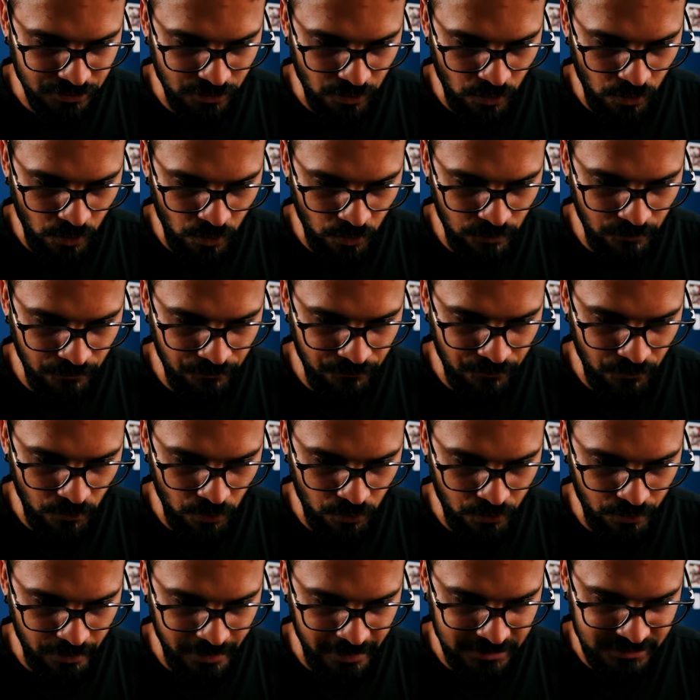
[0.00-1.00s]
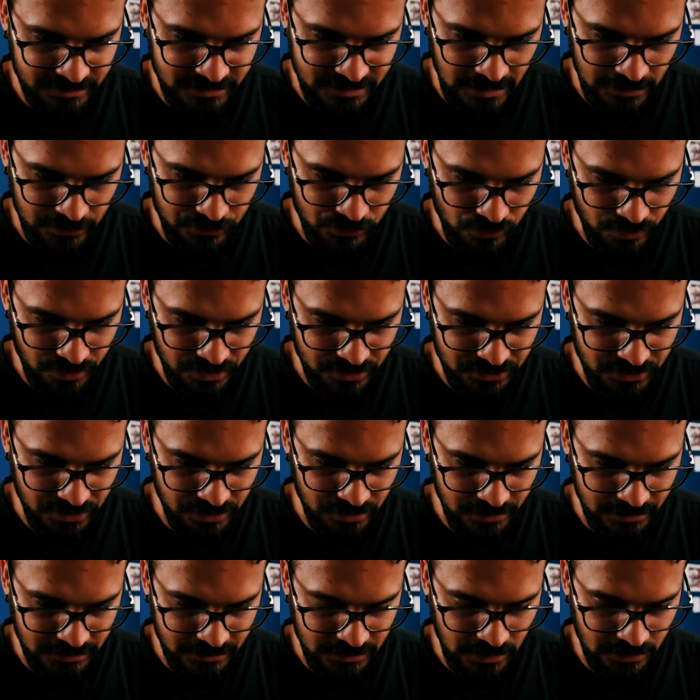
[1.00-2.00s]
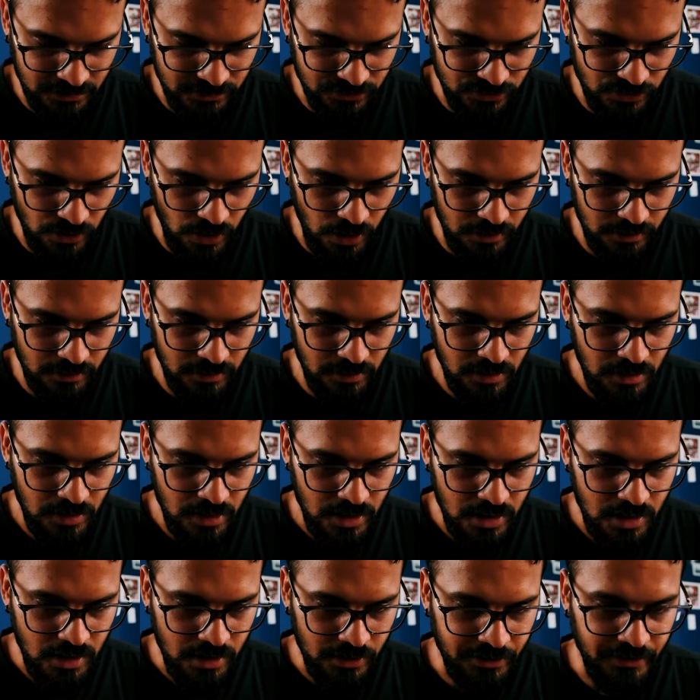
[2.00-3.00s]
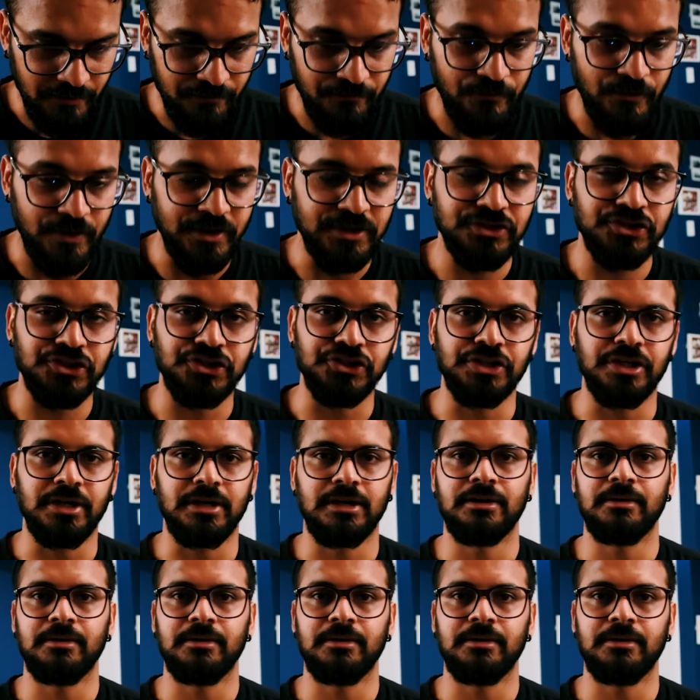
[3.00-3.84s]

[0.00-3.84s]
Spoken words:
the whole photo gets saturation. It does not differentiate